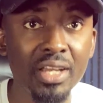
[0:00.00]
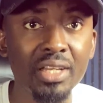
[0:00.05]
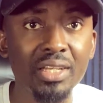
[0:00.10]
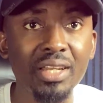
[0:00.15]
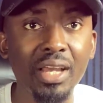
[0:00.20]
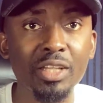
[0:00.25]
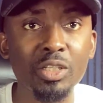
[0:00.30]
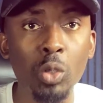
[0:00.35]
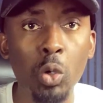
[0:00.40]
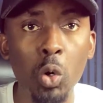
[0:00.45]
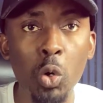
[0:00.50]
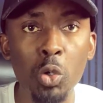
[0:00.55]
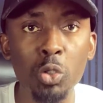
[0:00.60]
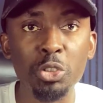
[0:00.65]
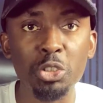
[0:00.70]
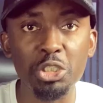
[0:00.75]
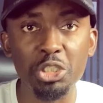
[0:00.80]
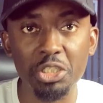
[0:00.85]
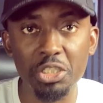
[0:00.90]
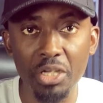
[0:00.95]
that owns
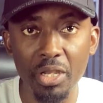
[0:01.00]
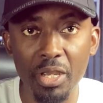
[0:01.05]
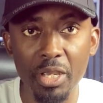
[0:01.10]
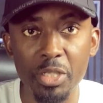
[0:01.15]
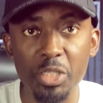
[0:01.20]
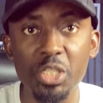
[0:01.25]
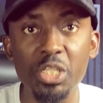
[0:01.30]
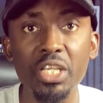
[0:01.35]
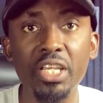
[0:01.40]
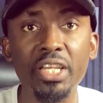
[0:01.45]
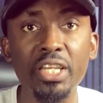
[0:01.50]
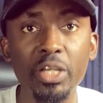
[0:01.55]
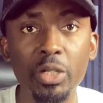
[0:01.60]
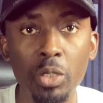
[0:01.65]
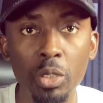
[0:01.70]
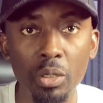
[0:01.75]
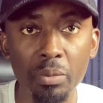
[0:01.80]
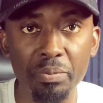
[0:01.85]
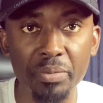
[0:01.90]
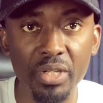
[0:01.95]
shares in a
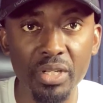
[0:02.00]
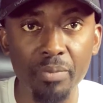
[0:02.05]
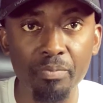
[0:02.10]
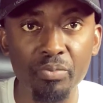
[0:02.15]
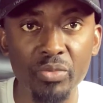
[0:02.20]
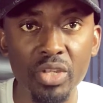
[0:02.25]
company.